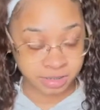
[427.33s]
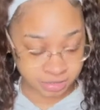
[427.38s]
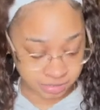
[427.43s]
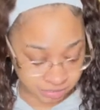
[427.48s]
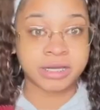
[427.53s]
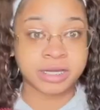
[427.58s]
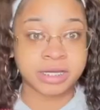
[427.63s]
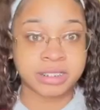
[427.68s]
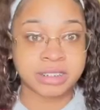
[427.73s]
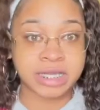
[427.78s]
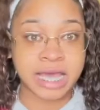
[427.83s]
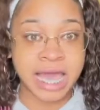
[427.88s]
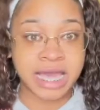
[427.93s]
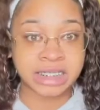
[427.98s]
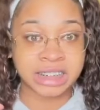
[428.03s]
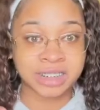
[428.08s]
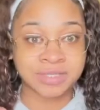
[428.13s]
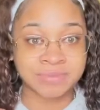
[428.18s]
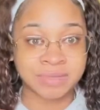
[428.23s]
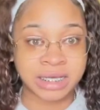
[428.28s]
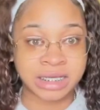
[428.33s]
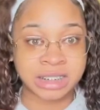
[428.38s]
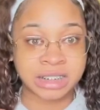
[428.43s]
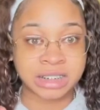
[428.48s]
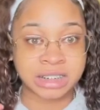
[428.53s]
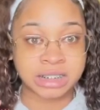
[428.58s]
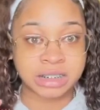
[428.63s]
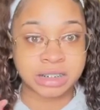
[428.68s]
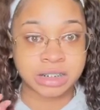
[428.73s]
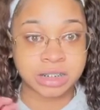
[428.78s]
Attachment
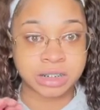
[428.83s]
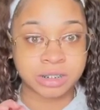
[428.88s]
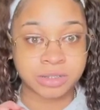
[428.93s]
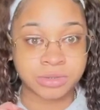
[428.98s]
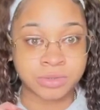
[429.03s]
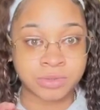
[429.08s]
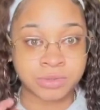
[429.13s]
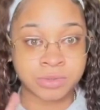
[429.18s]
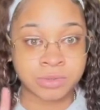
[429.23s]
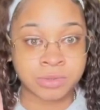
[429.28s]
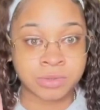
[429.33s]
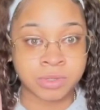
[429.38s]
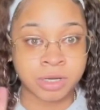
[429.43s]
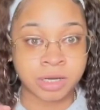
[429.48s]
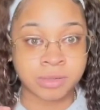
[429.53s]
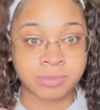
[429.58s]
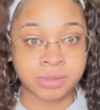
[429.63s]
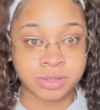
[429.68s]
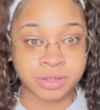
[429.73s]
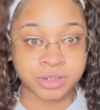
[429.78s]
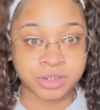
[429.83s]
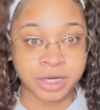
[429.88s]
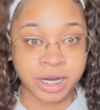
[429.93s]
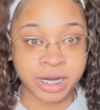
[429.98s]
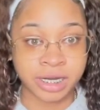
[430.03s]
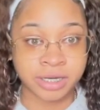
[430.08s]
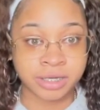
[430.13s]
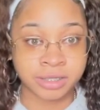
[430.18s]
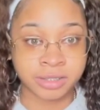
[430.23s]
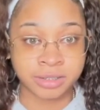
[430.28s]
to a blow
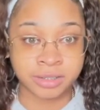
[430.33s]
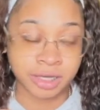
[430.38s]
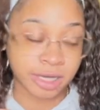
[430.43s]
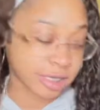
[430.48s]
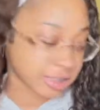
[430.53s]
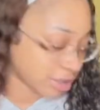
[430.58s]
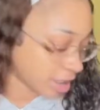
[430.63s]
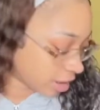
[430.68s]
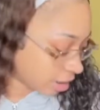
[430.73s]
dryer because I